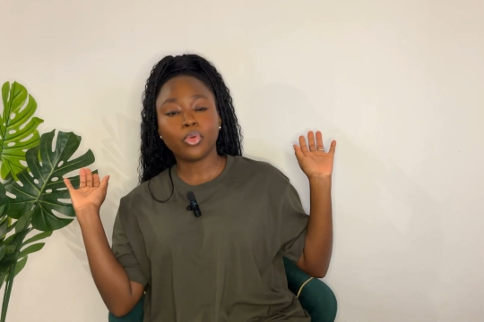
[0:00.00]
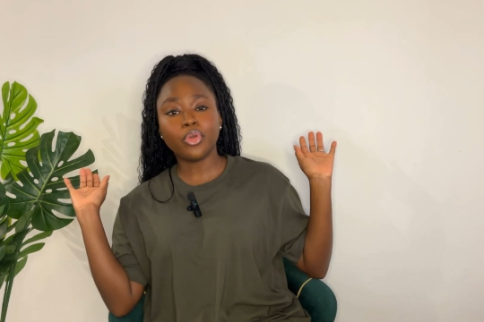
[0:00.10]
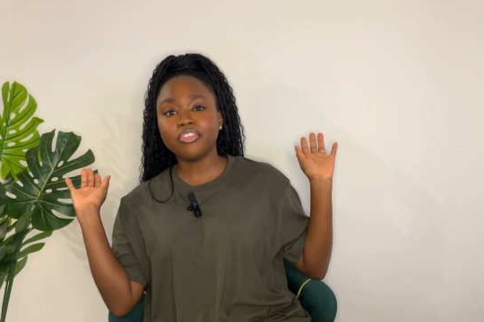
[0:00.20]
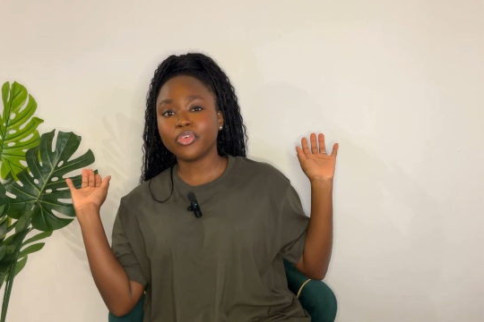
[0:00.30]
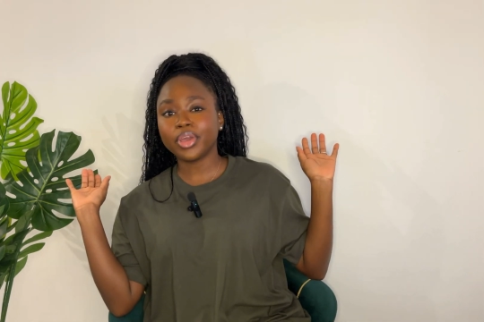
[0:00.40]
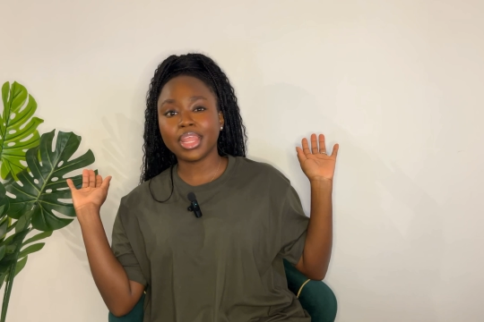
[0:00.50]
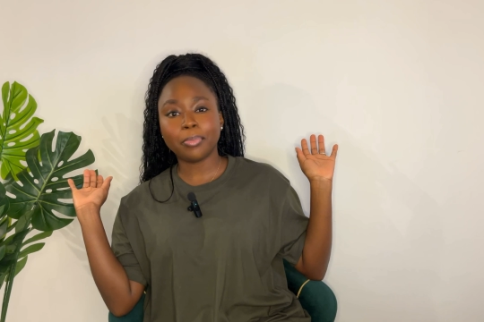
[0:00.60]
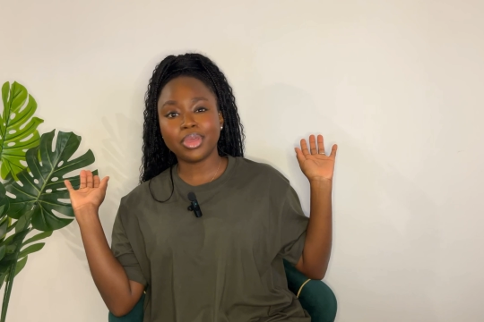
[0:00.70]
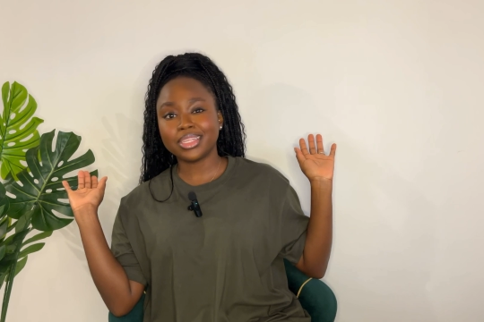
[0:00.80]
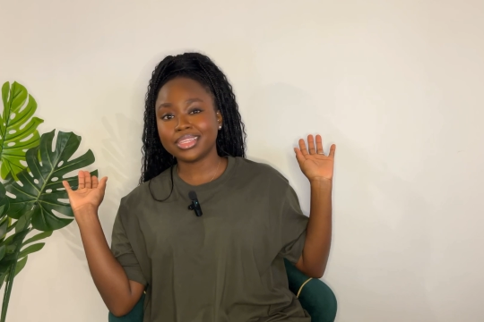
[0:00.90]
going forward,
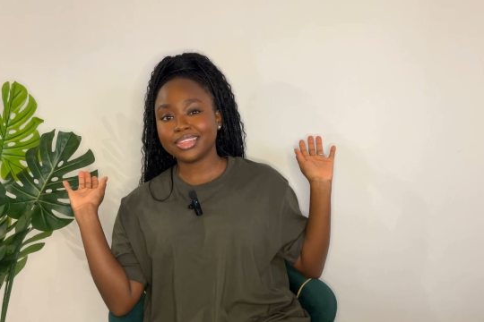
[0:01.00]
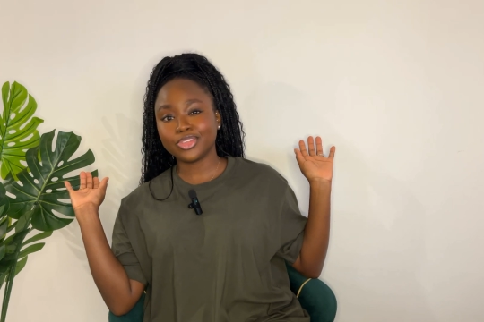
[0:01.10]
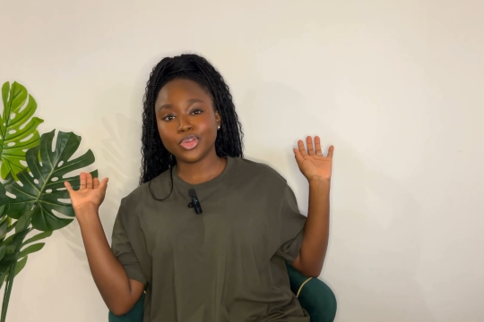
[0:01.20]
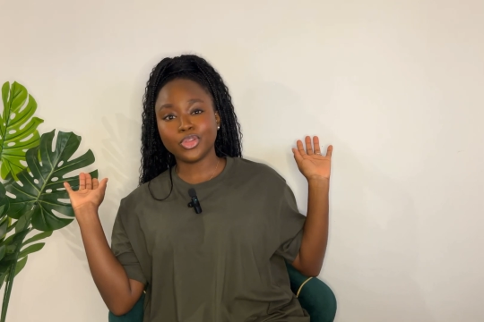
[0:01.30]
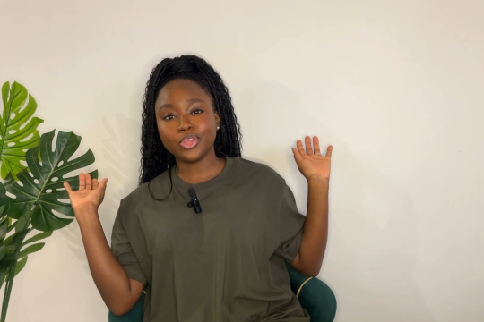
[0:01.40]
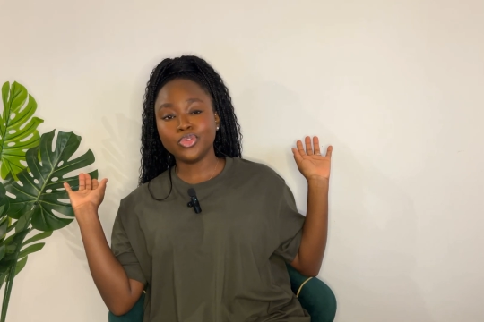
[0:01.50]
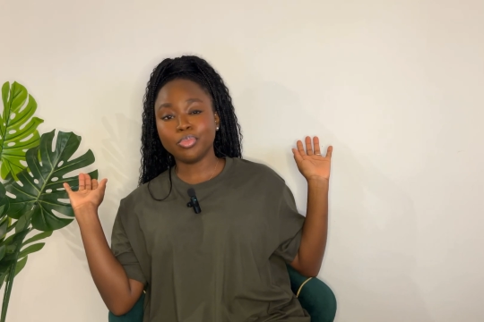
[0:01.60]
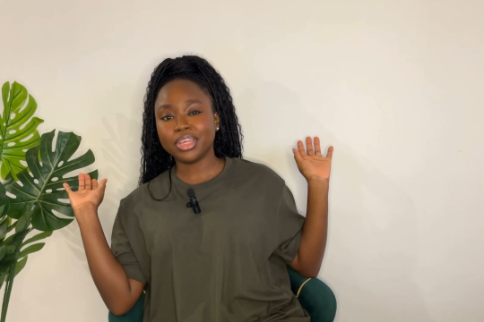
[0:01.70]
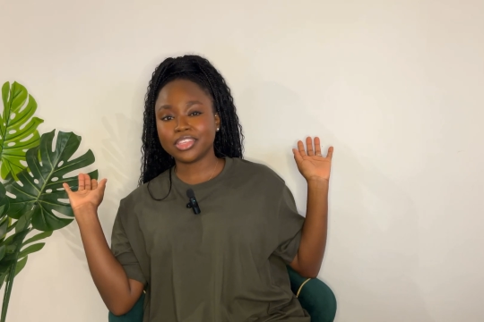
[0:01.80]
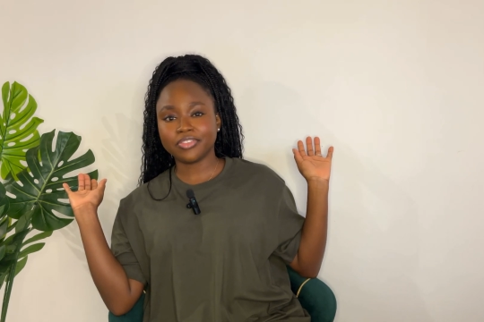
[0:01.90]
that person is your new
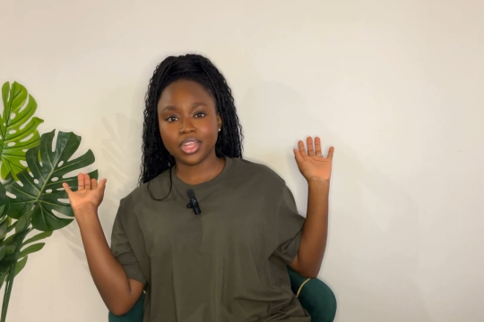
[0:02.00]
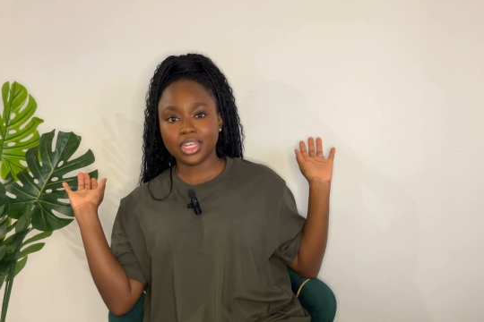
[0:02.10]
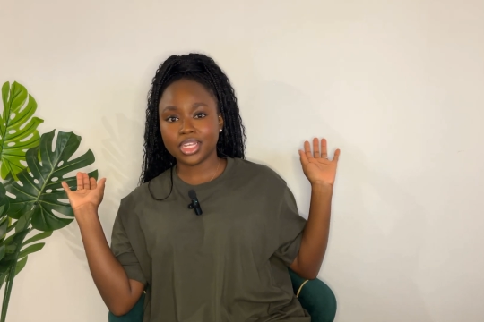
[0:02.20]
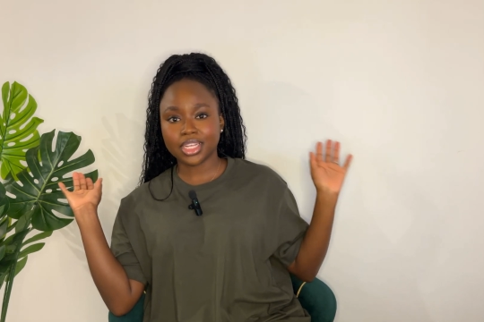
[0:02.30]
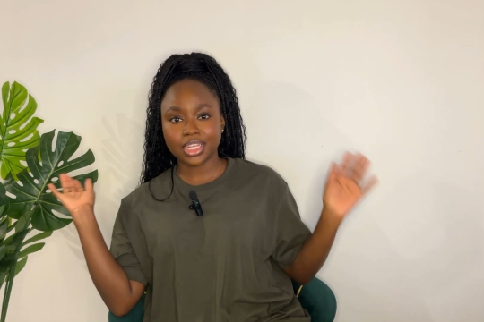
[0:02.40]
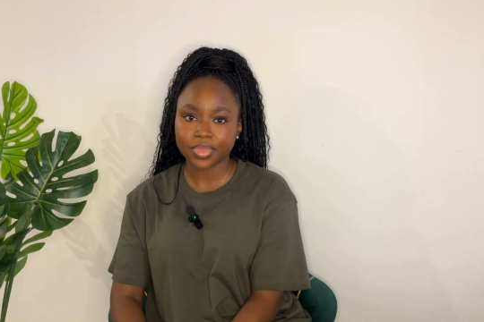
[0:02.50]
best friend.